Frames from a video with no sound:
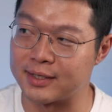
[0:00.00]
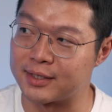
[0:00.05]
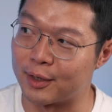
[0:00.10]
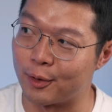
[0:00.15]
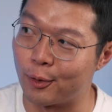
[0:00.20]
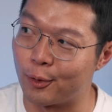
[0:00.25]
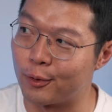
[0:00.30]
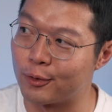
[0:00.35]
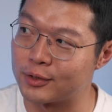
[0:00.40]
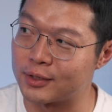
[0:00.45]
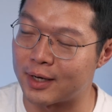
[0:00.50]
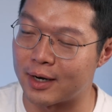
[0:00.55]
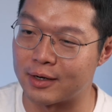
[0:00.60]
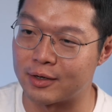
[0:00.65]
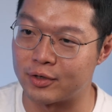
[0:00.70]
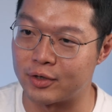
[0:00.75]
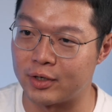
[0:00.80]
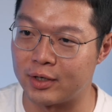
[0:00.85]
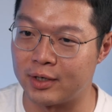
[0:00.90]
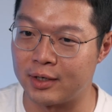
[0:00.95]
as a host
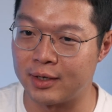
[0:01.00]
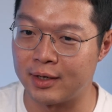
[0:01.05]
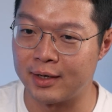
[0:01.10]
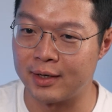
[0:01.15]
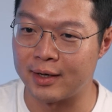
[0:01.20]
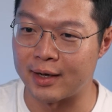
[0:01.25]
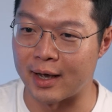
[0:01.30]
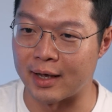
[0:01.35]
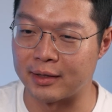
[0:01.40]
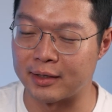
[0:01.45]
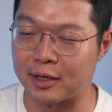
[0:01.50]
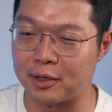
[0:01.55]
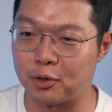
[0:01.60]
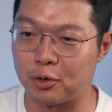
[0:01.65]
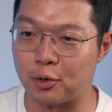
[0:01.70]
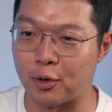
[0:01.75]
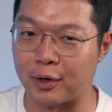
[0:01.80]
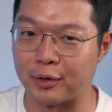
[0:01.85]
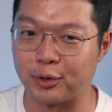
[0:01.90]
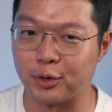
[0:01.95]
country and then
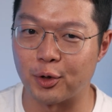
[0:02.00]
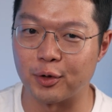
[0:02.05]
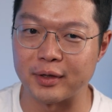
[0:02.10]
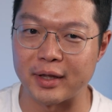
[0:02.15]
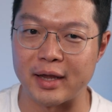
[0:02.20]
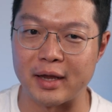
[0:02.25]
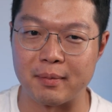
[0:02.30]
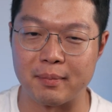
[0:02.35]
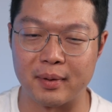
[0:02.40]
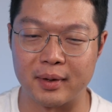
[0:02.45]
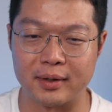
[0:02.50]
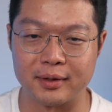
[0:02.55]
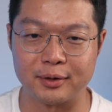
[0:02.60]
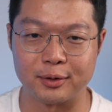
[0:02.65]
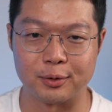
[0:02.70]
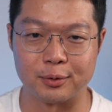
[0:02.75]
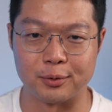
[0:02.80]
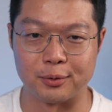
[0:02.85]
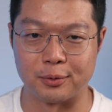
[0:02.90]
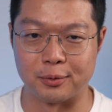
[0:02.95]
you are not able
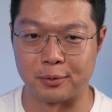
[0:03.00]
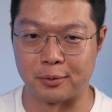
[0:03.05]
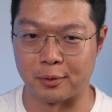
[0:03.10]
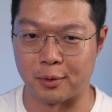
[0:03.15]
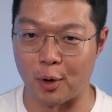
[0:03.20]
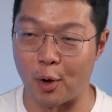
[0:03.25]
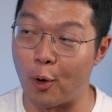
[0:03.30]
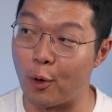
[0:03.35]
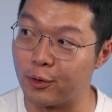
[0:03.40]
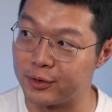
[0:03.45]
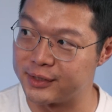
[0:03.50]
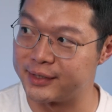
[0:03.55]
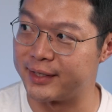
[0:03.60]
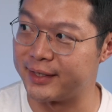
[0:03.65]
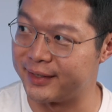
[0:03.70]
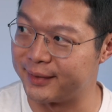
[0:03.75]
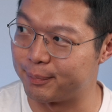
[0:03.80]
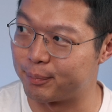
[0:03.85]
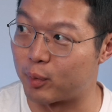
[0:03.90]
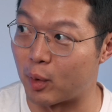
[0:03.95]
to host
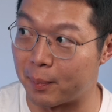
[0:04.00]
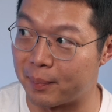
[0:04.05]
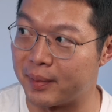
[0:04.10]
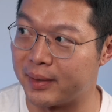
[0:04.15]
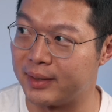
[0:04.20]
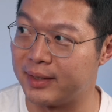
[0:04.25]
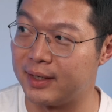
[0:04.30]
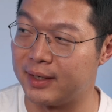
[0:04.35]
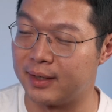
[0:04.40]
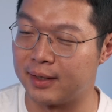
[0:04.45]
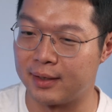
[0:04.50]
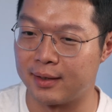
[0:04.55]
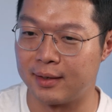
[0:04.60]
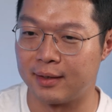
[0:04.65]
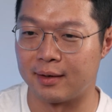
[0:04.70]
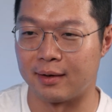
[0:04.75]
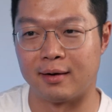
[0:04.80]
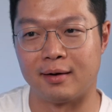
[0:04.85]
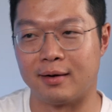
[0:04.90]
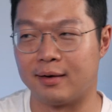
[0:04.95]
it properly.
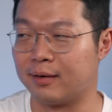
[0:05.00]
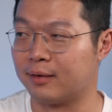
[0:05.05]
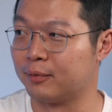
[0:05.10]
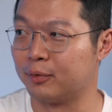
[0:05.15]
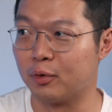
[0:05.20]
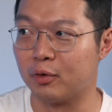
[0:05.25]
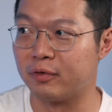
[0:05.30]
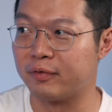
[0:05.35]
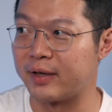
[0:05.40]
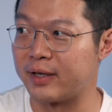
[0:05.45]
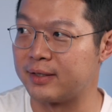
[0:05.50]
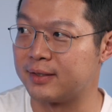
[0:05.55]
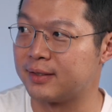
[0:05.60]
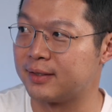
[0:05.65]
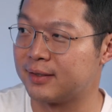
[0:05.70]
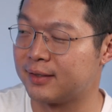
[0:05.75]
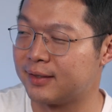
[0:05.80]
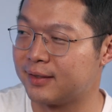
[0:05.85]
No face.